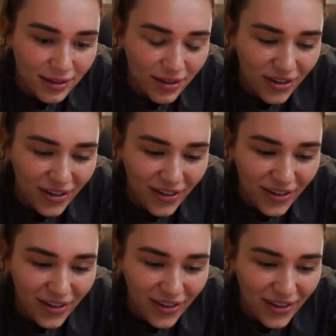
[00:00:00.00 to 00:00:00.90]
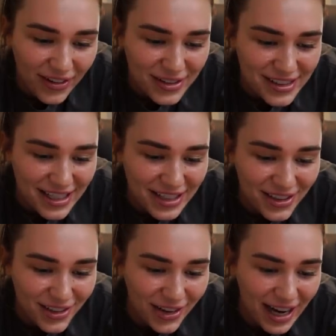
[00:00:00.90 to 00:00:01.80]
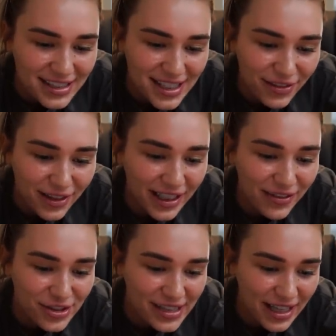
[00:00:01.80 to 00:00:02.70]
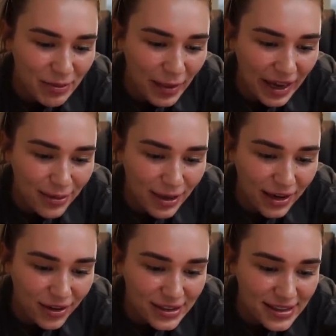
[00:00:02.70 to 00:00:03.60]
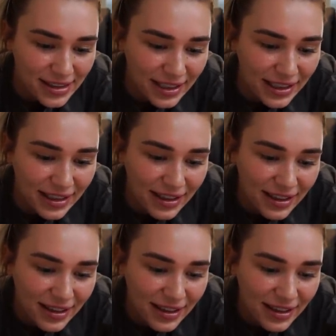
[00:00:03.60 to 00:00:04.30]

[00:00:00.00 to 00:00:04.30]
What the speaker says: Aww, everyone's saying congrats. I feel like I've just had a baby, honestly.